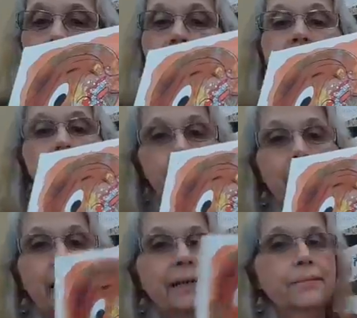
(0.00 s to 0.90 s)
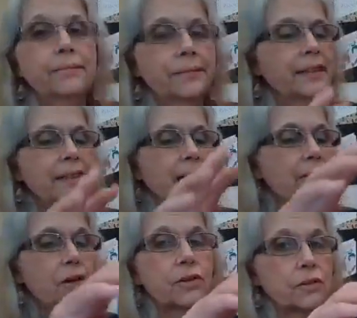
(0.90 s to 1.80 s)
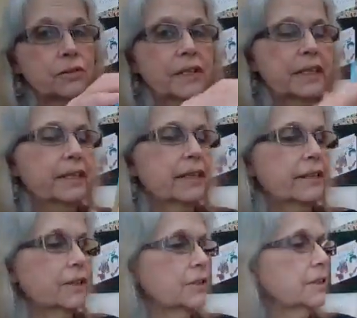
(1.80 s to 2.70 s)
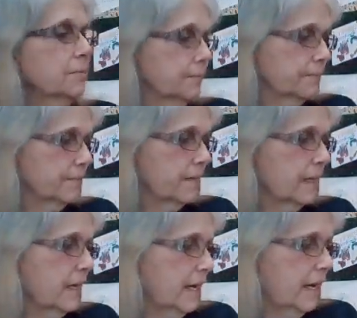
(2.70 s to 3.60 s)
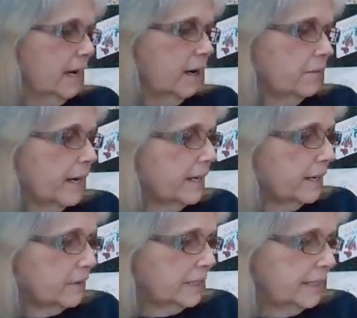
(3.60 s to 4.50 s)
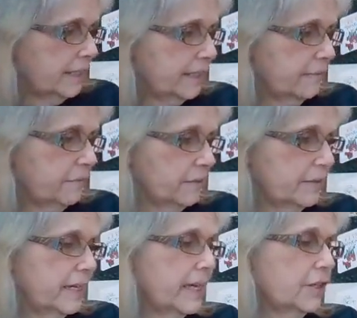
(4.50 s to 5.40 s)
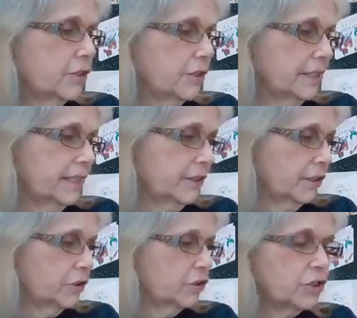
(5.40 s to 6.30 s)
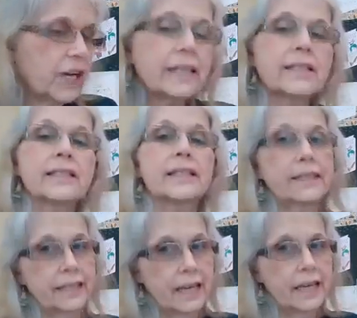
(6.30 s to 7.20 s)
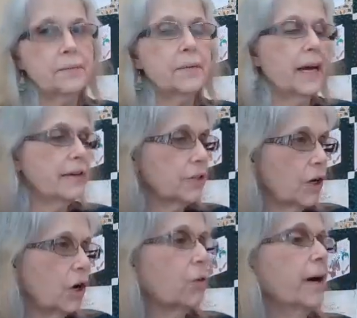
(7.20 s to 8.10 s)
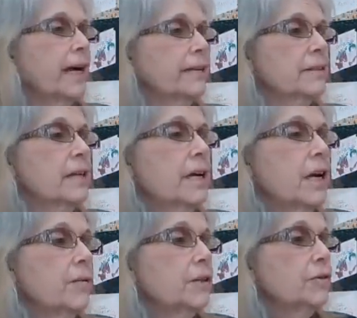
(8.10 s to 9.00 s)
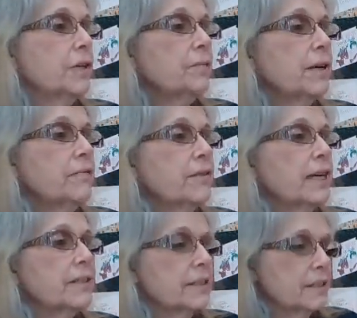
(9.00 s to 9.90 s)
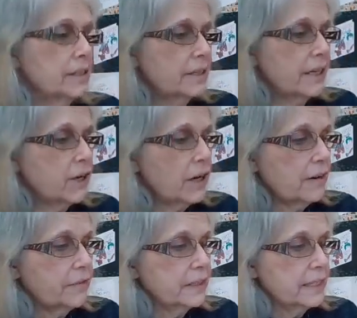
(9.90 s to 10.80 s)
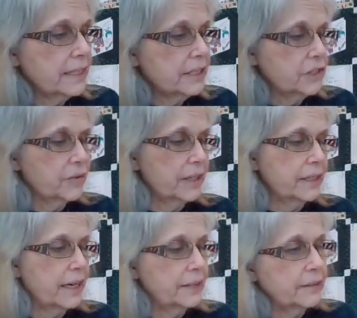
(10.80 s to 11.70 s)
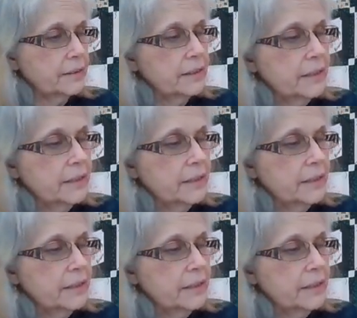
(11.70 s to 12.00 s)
He's red. He's not all those funny colors. I ran out to see Clifford. Thank goodness he looked just the same as always. We joined my friends and set off on the Easter egg hunt.